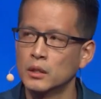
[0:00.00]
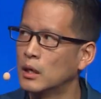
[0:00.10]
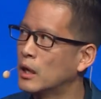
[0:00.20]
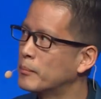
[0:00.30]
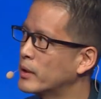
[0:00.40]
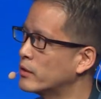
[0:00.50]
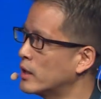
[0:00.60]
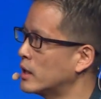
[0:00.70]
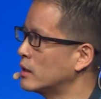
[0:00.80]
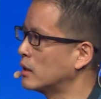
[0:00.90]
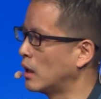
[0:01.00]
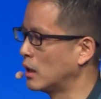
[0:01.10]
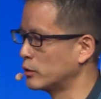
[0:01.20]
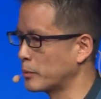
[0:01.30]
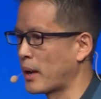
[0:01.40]
Um, and then
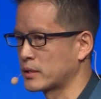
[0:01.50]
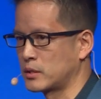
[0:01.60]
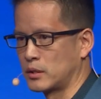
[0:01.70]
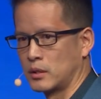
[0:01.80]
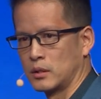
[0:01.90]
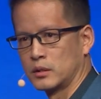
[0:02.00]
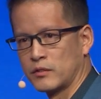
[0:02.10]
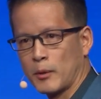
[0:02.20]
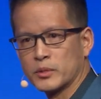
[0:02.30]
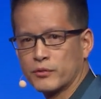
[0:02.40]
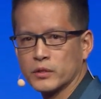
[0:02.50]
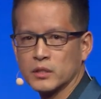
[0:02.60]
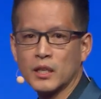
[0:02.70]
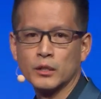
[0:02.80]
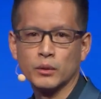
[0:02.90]
uh, Louis Pasteur develops the first
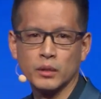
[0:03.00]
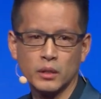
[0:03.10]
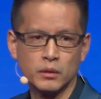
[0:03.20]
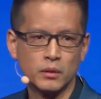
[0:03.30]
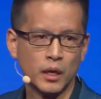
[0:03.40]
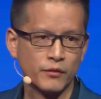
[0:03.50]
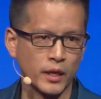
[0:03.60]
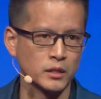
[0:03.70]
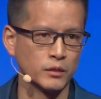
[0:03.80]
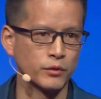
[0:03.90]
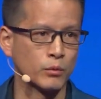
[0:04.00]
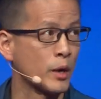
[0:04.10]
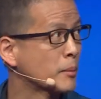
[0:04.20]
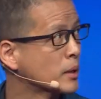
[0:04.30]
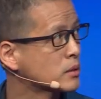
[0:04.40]
attenuated uh, vaccine for
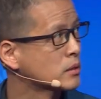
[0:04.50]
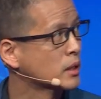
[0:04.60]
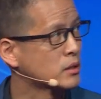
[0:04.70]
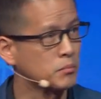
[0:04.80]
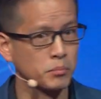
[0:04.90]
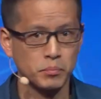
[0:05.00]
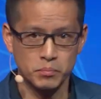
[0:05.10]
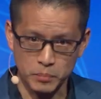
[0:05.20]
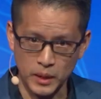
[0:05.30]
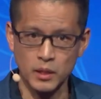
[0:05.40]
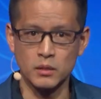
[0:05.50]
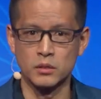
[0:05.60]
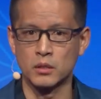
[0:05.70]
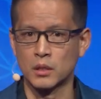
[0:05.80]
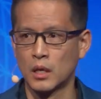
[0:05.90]
rabies, and that
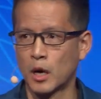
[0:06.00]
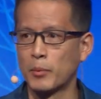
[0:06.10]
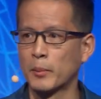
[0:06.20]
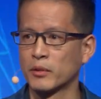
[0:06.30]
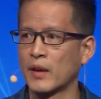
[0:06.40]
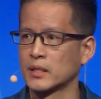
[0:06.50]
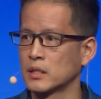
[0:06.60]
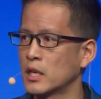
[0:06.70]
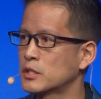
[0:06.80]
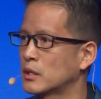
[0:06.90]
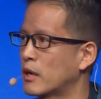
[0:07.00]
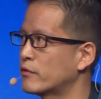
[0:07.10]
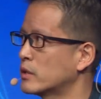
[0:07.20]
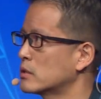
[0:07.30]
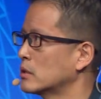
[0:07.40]
begins our public vaccination
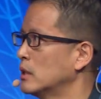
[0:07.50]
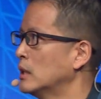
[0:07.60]
efforts.